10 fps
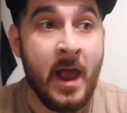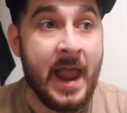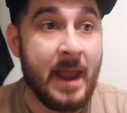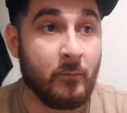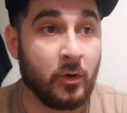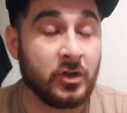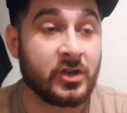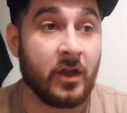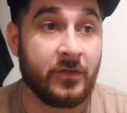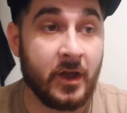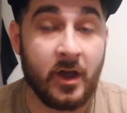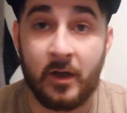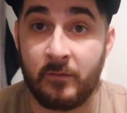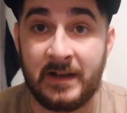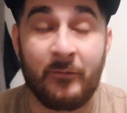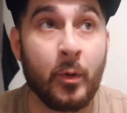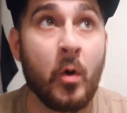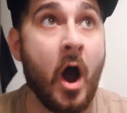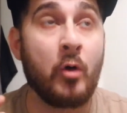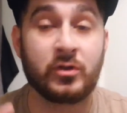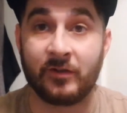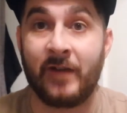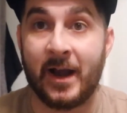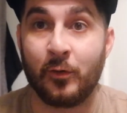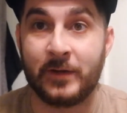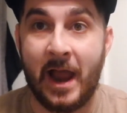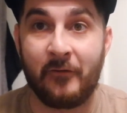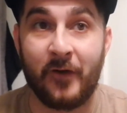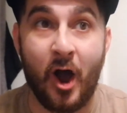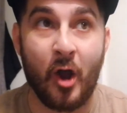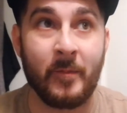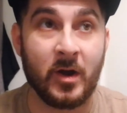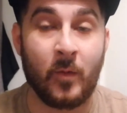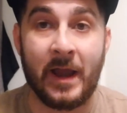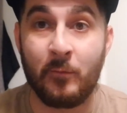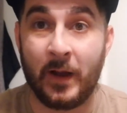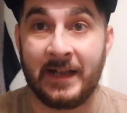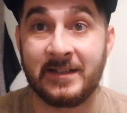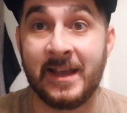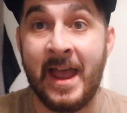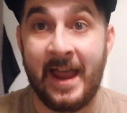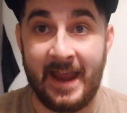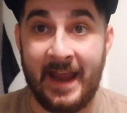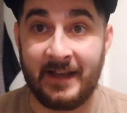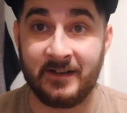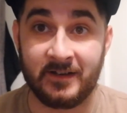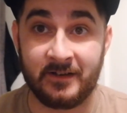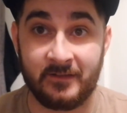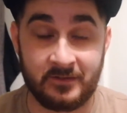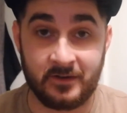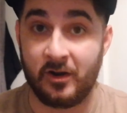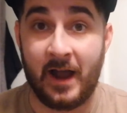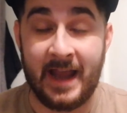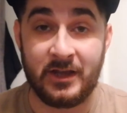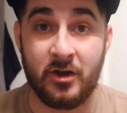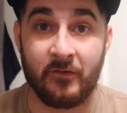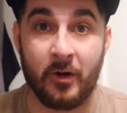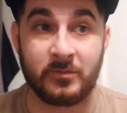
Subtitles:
It was the Liverpool hold the record now for home and away wins in Europe.